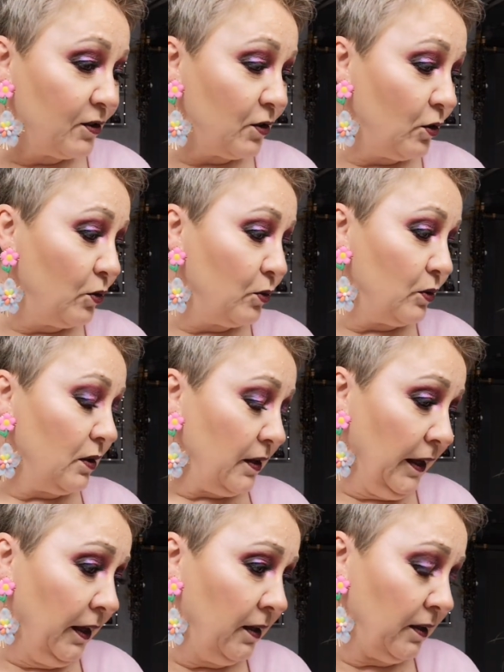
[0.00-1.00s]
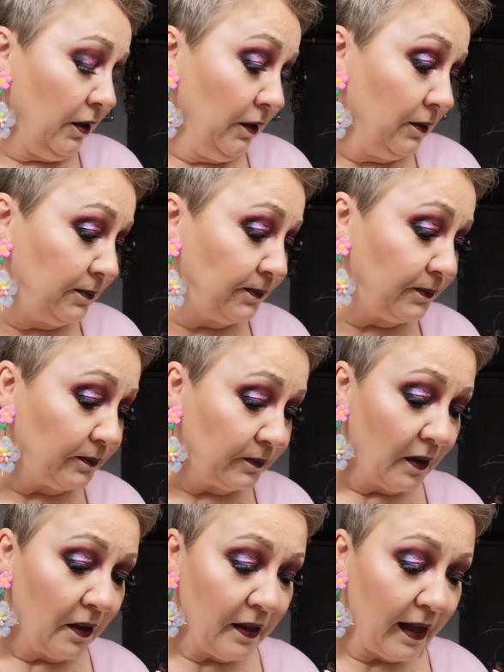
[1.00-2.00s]
So
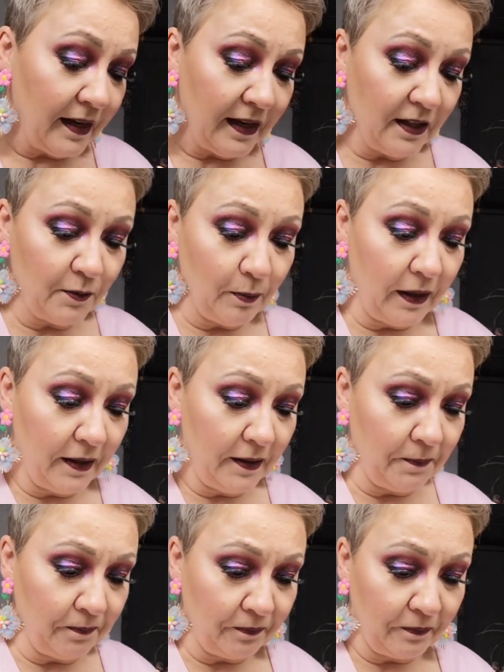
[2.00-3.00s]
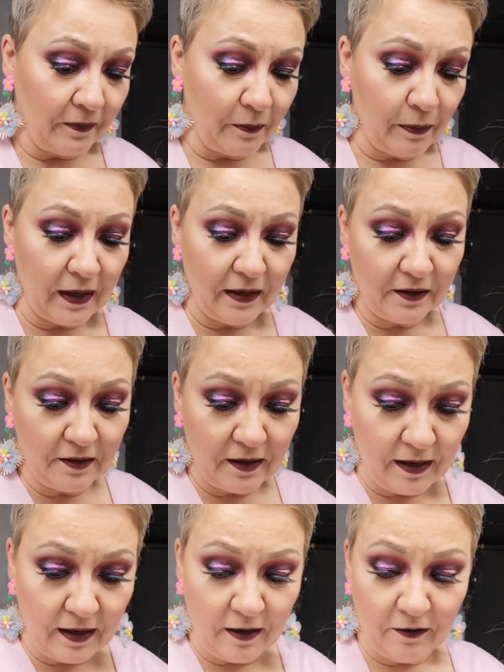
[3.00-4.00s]
that is my palettes
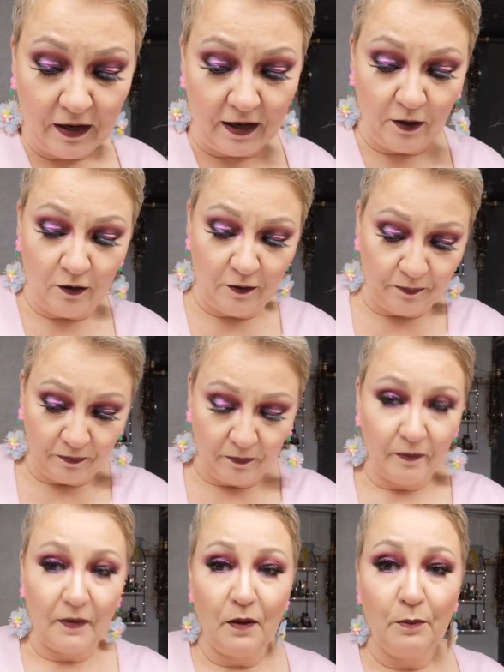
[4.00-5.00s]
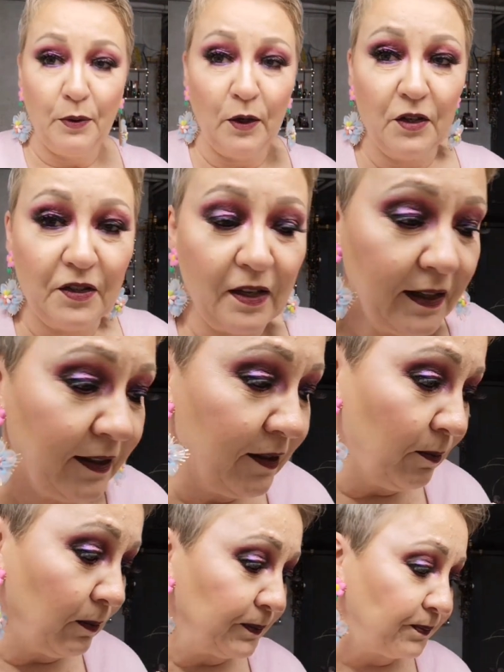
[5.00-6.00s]
that I have kind of put aside.